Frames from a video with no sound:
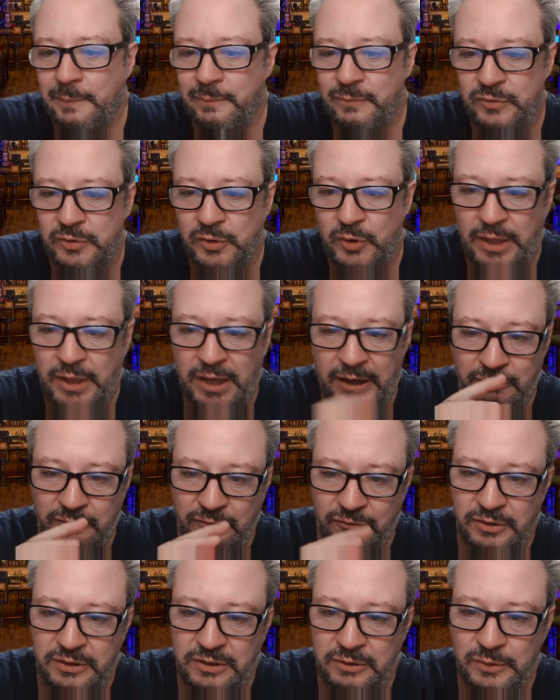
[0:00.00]
So that
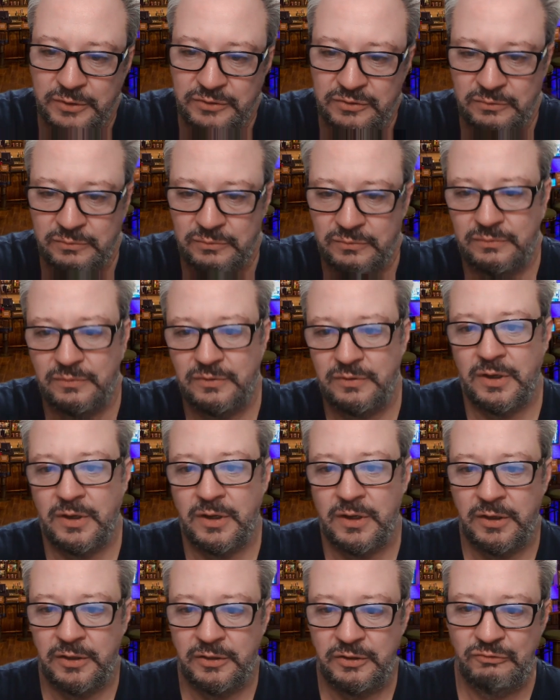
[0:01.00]
really wasn't
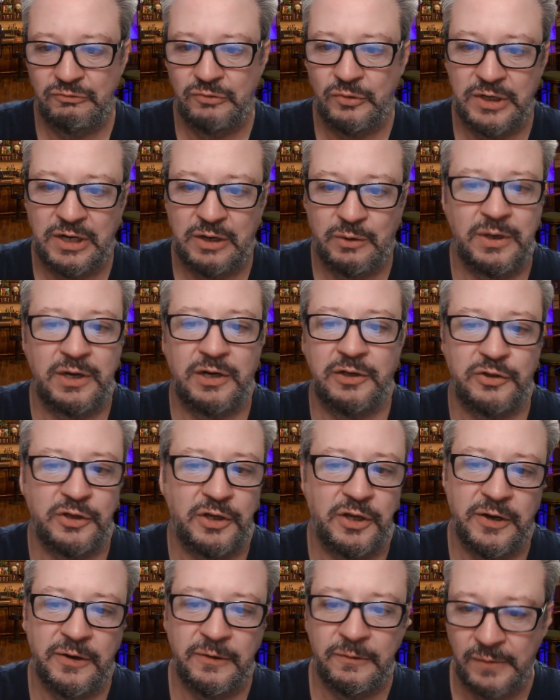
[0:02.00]
the route I wanted to
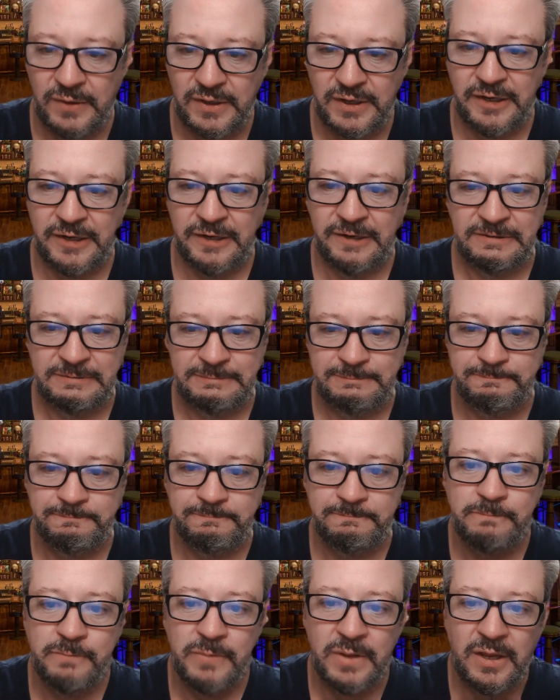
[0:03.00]
go. And
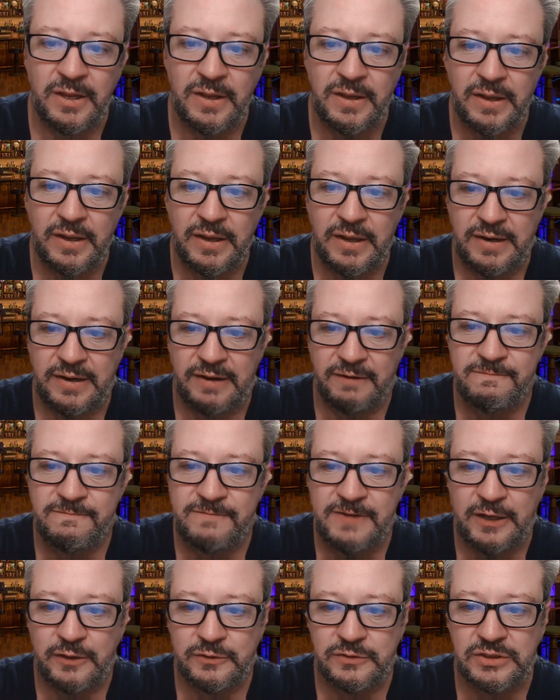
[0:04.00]
I
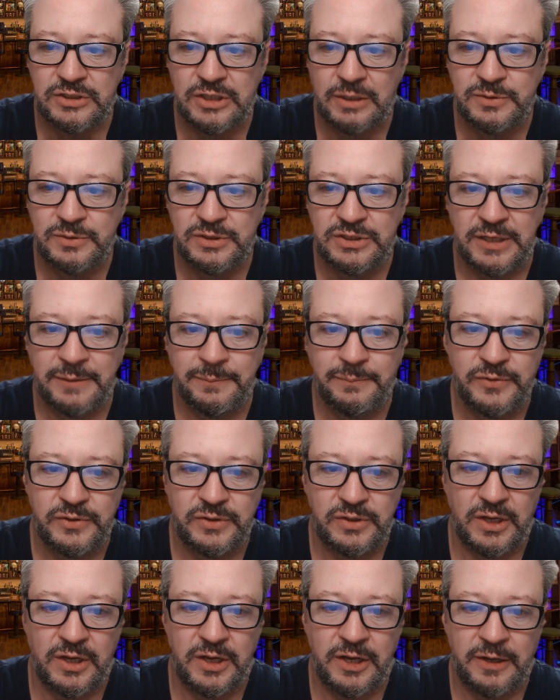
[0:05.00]
found some ships.